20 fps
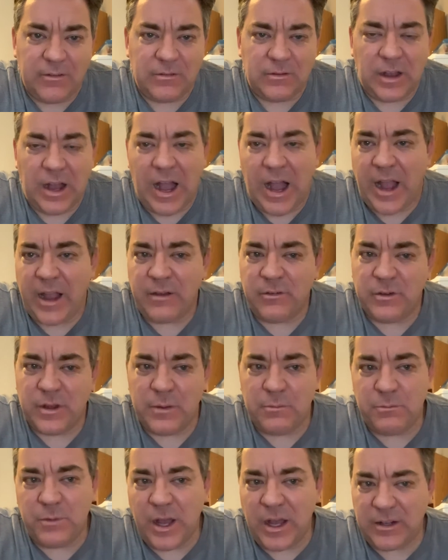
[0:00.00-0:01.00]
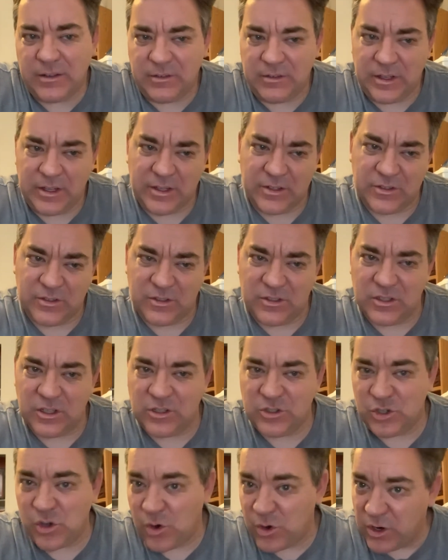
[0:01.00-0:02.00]
I rebut, is the
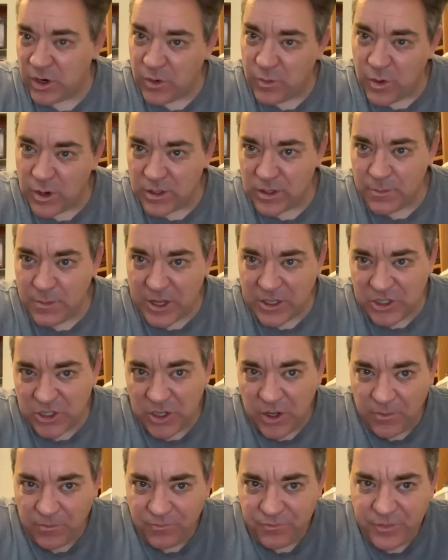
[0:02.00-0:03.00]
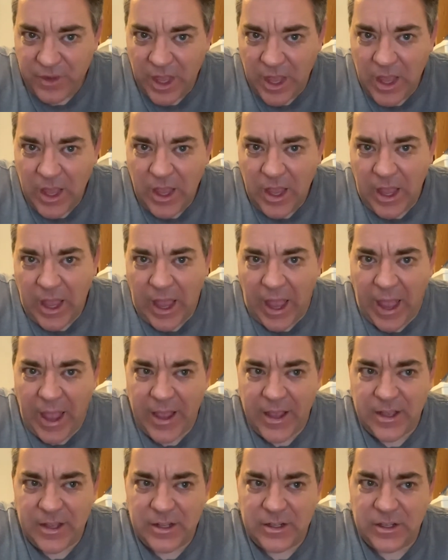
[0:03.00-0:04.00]
Joker one-dimensional?
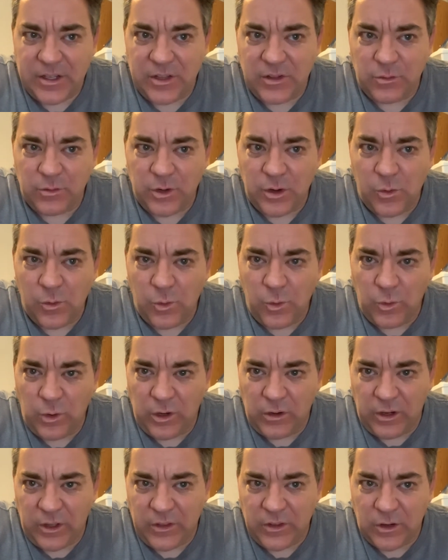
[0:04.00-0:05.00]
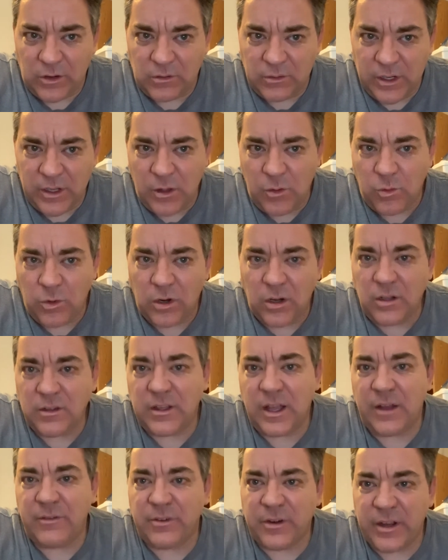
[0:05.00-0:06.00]
And in the real world,
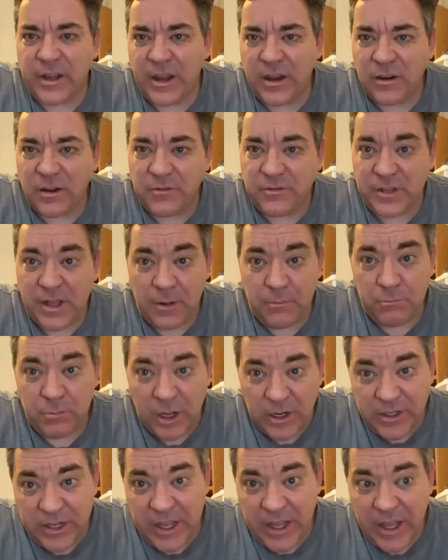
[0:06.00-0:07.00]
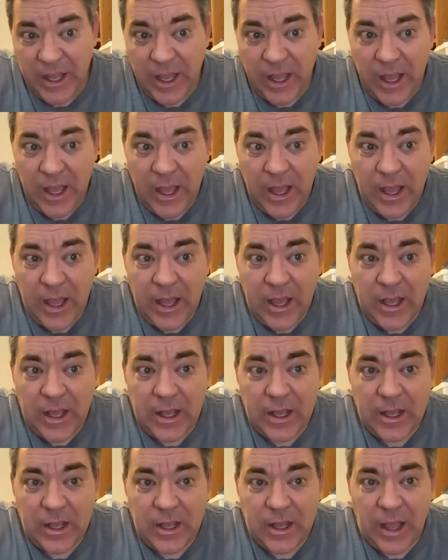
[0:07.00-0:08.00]
ever hear of Ted Bundy?
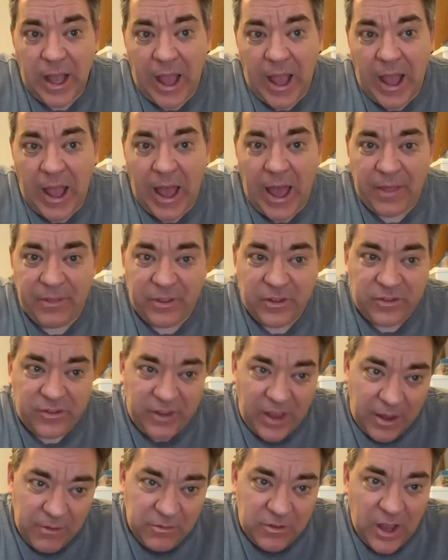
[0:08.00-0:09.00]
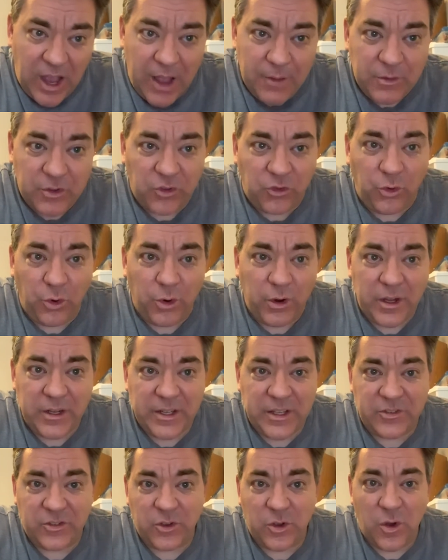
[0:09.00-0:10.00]
At the same time, a story
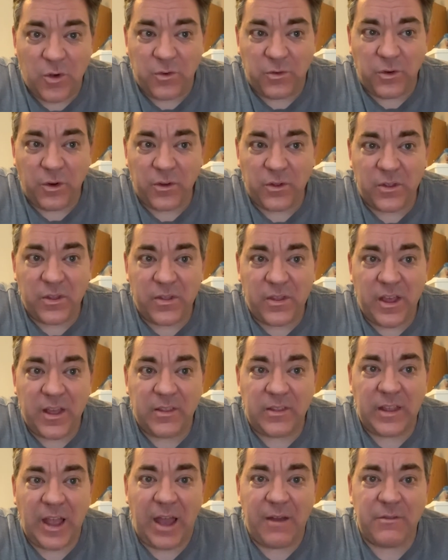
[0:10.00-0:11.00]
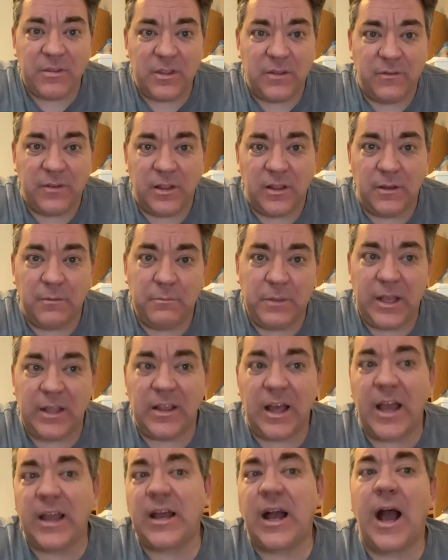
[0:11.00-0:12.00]
needs to go further than having the villain be
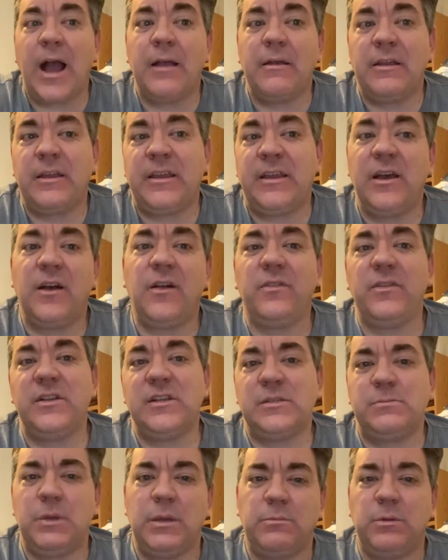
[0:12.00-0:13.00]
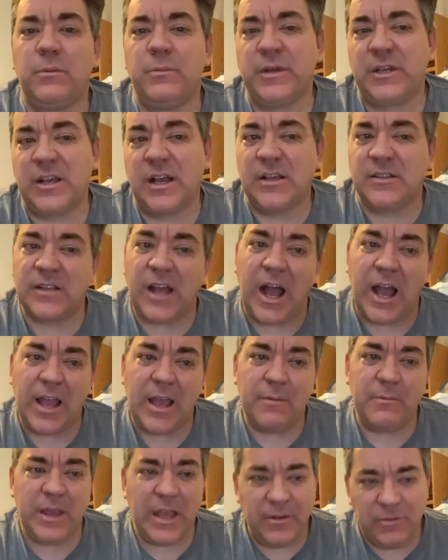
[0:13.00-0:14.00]
like, I killed these people because I
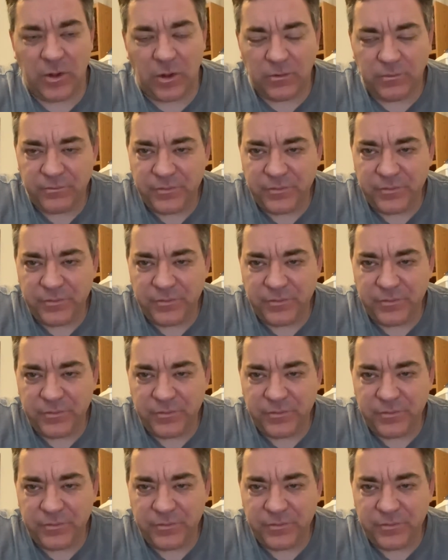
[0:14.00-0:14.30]
am evil.